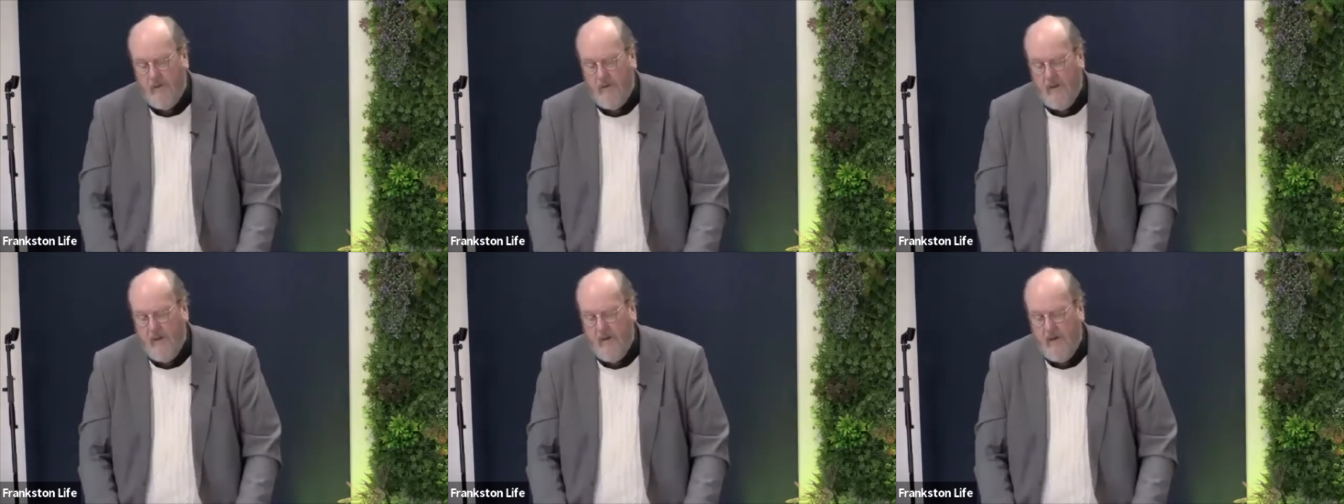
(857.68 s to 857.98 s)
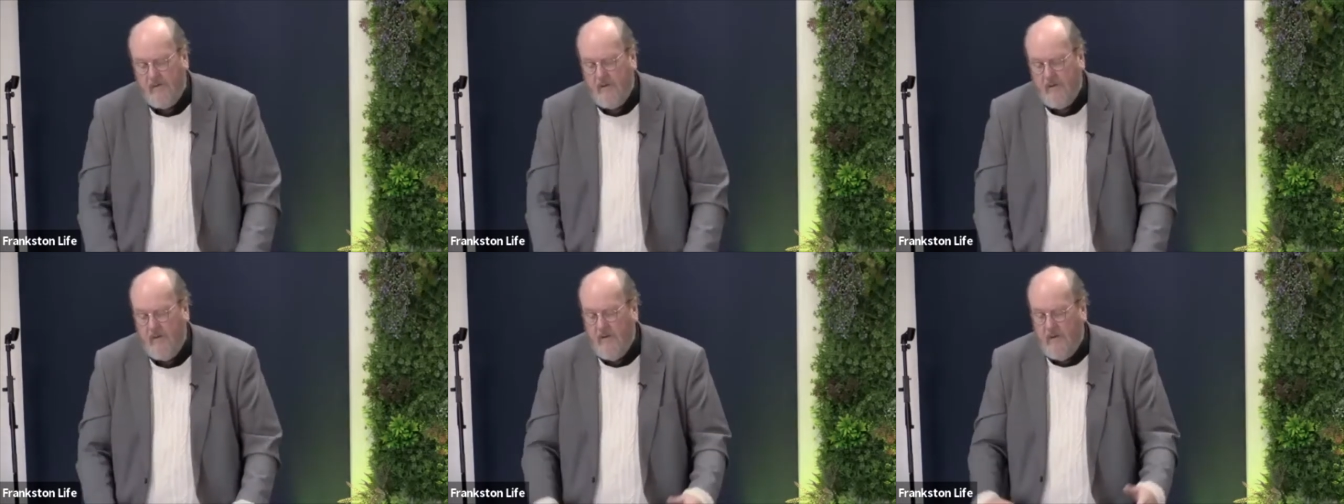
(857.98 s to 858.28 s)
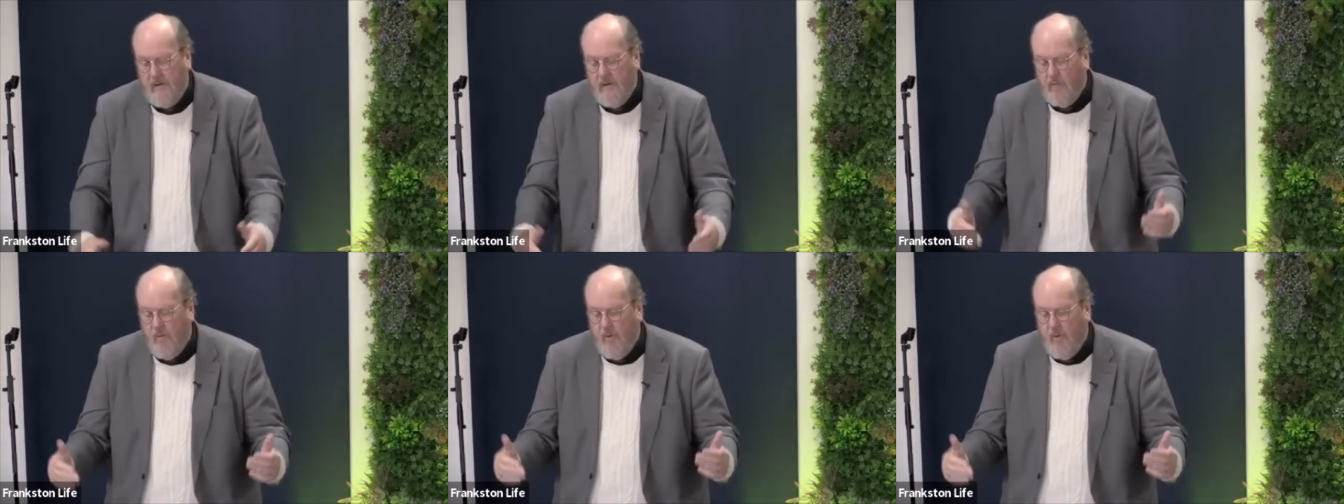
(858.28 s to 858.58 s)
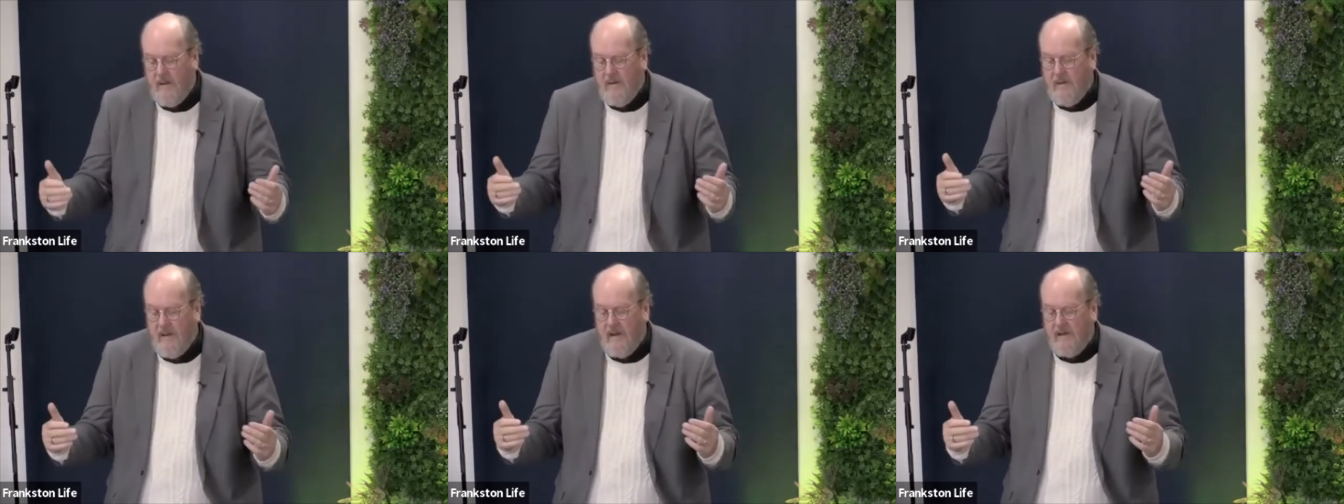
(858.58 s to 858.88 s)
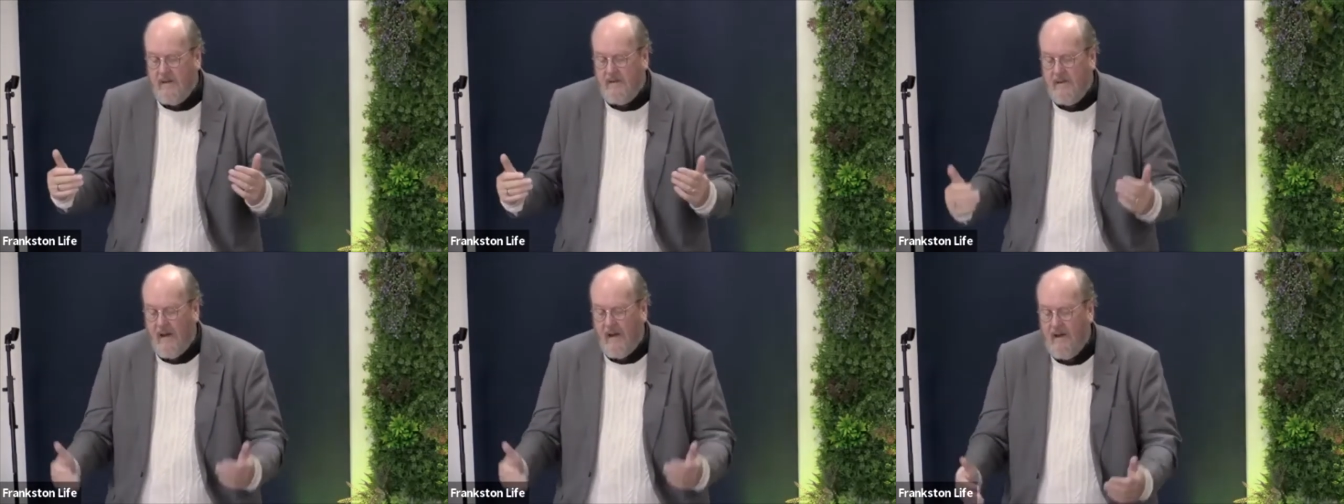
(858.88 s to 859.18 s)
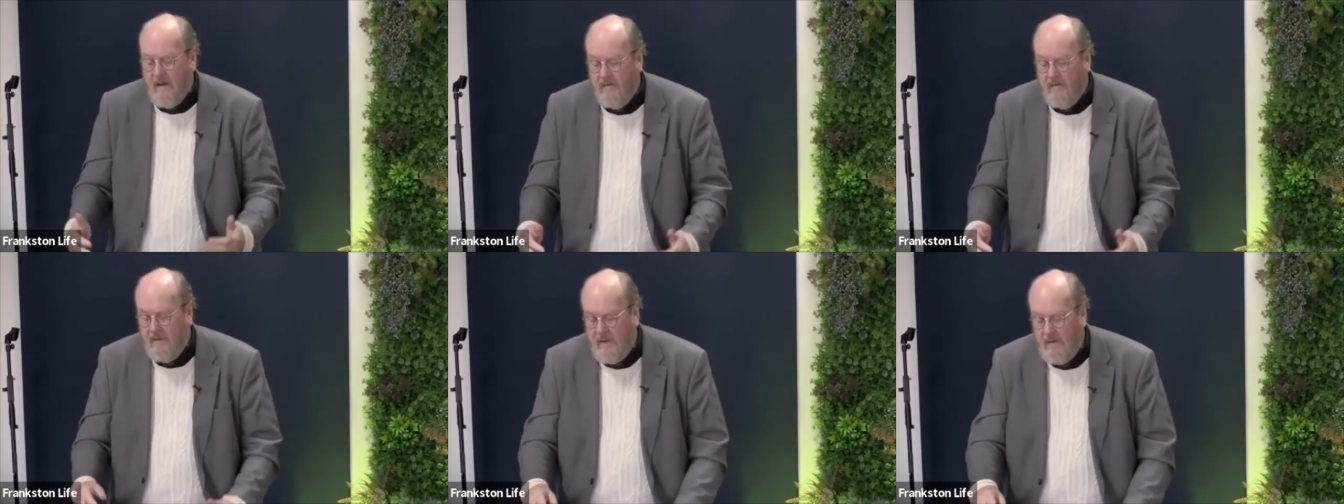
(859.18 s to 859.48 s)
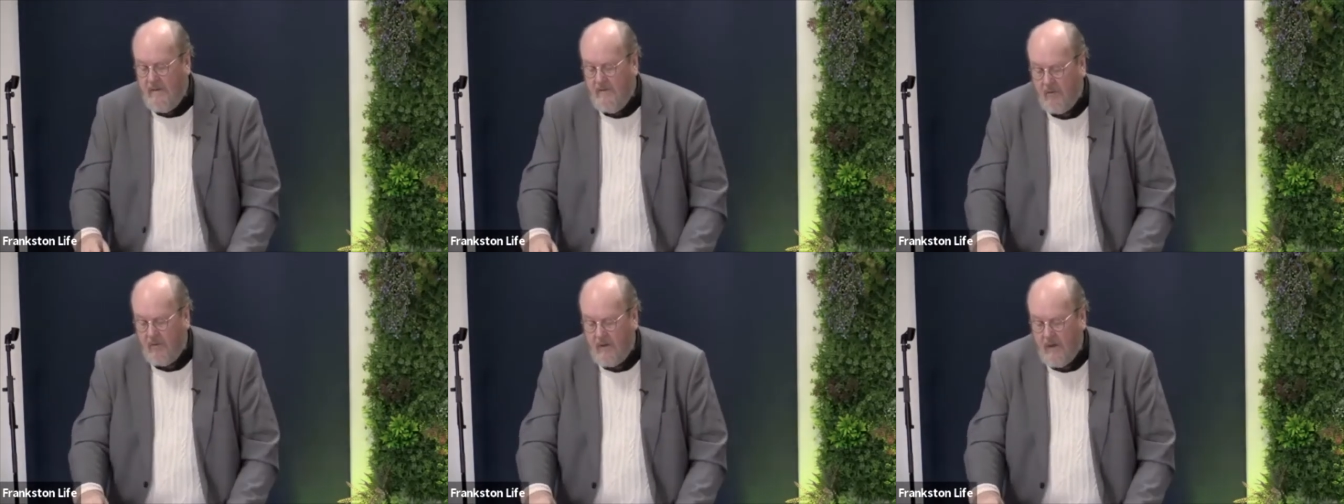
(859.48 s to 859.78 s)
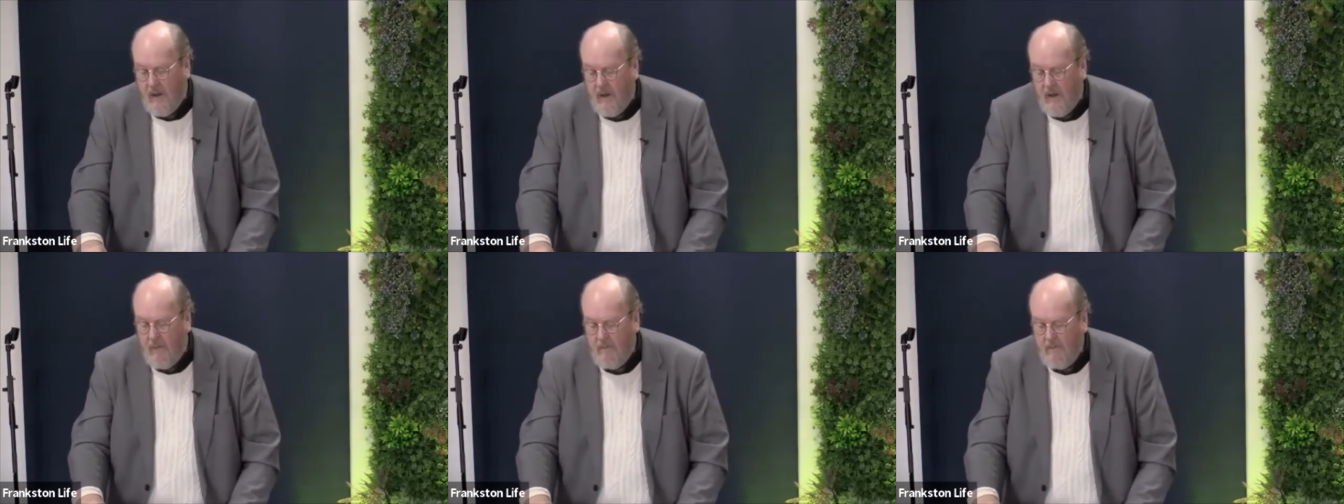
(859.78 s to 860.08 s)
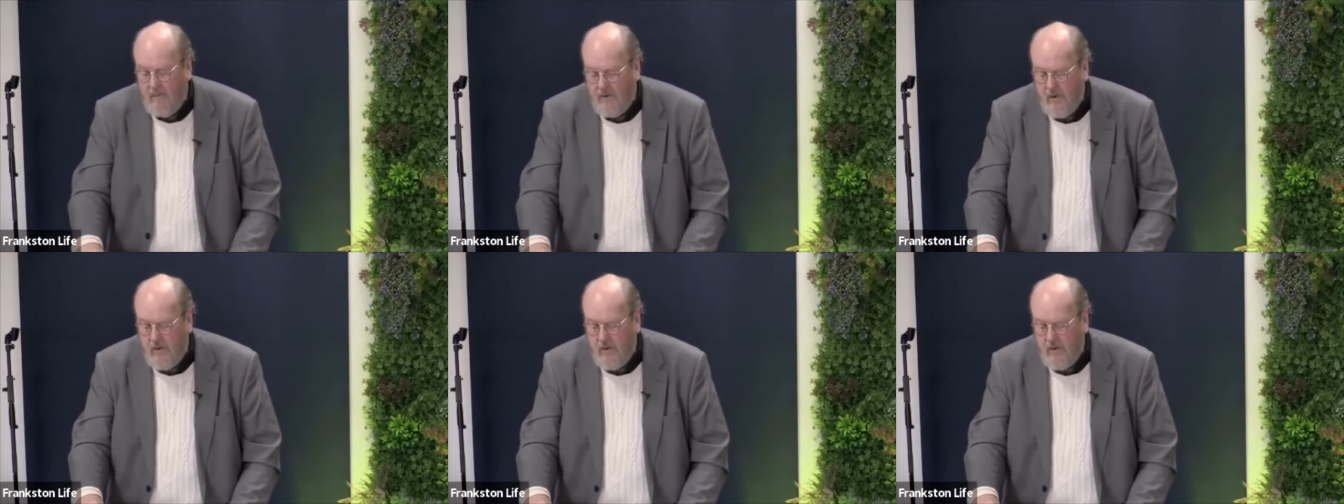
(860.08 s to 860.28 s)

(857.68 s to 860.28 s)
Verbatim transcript: so that when that day of evil comes,